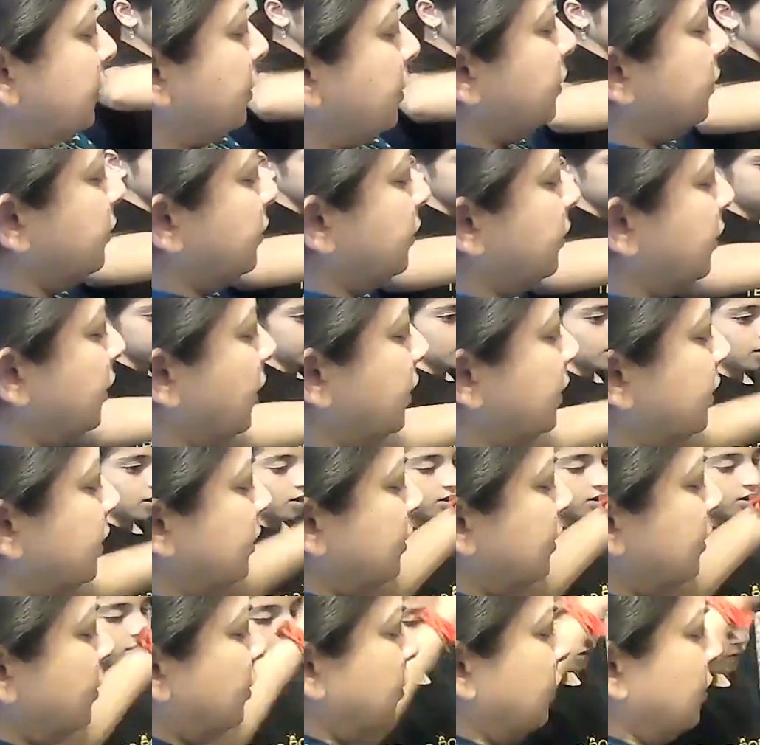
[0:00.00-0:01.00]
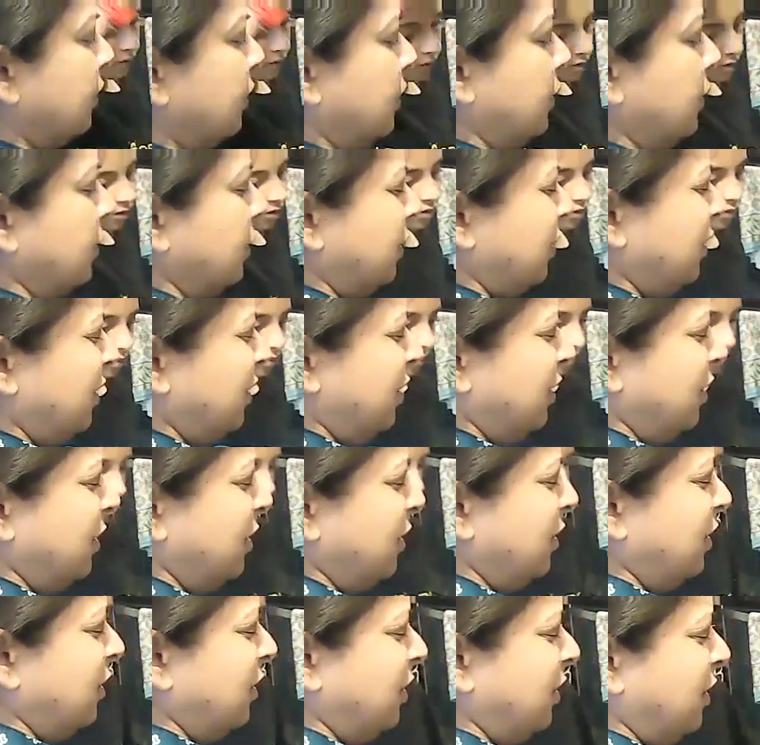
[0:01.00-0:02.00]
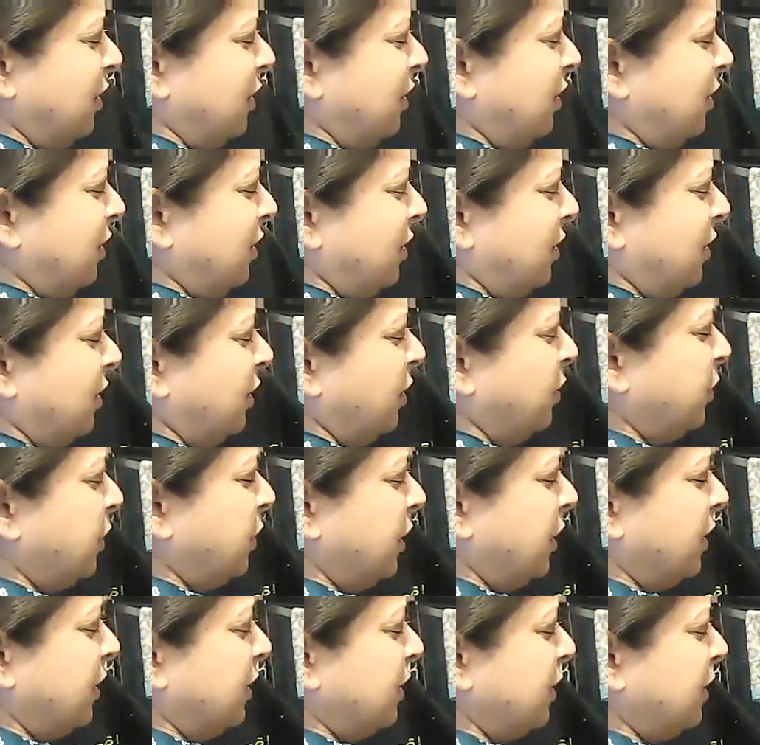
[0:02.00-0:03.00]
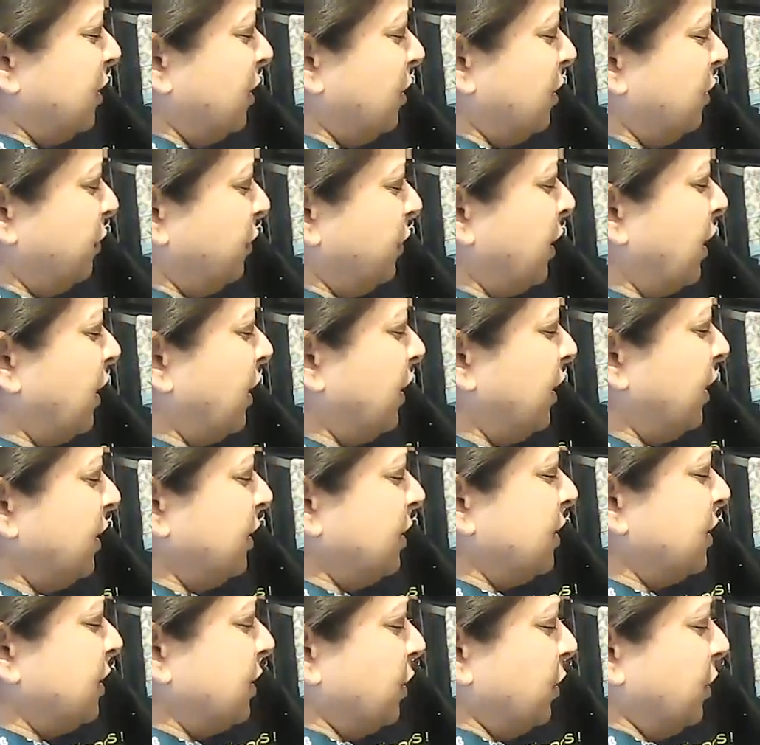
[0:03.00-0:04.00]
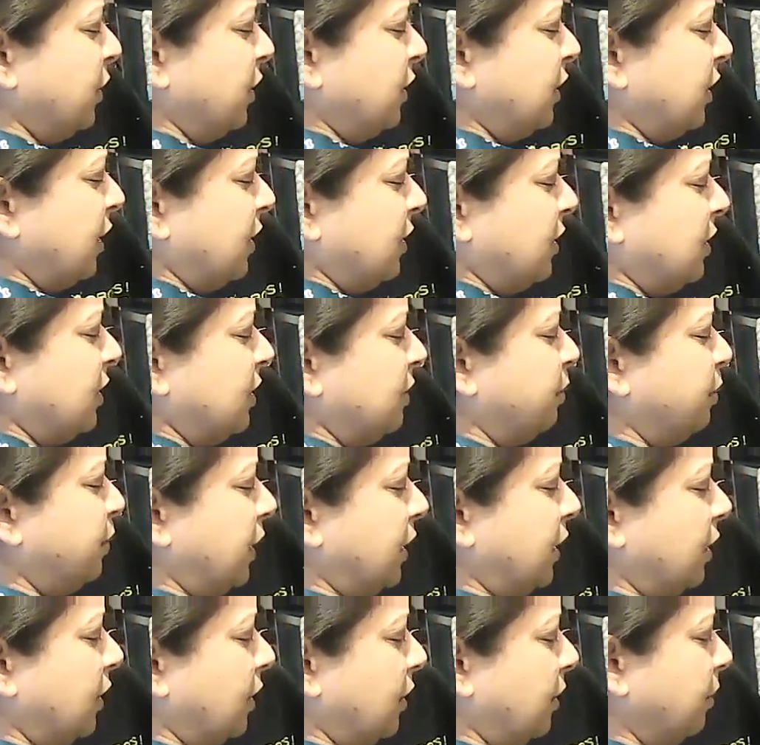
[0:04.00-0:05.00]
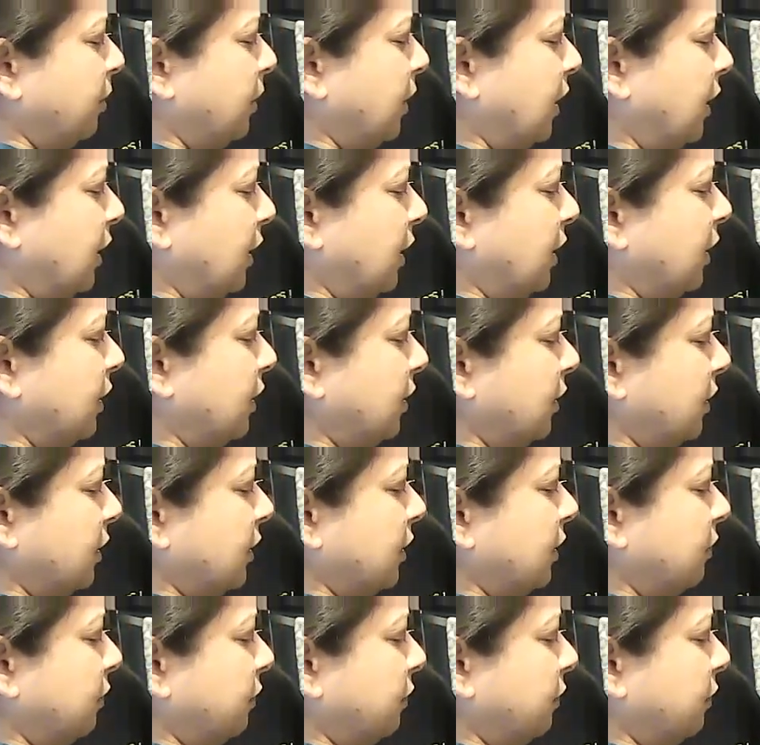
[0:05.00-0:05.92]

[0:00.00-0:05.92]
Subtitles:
So yeah, so look. You wanna stir fry it so it can become a little